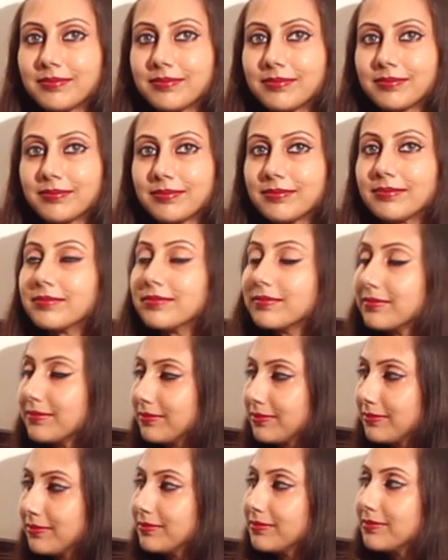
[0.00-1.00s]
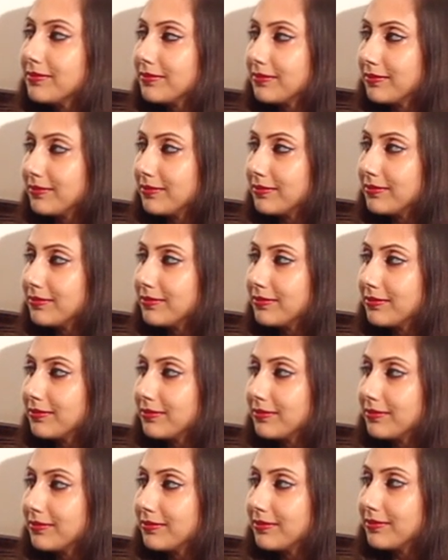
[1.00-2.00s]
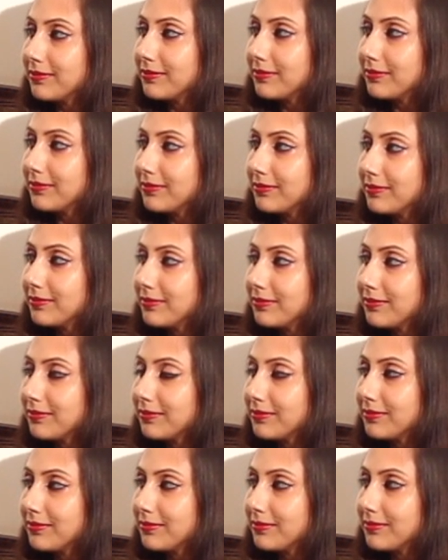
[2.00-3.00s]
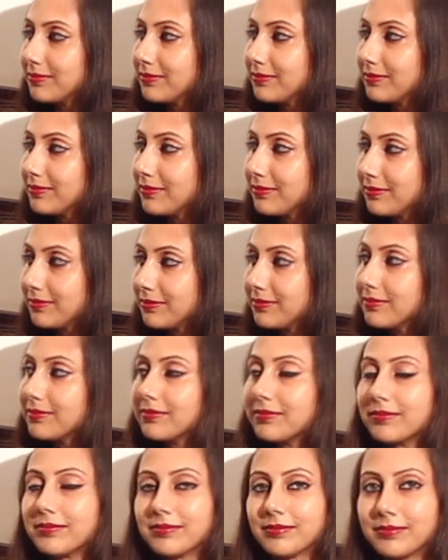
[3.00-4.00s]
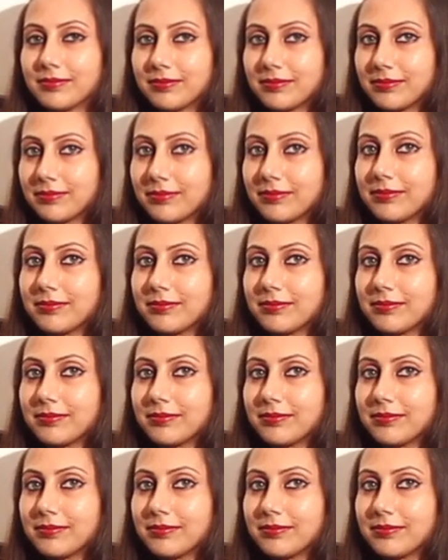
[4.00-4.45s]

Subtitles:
This person isn't speaking.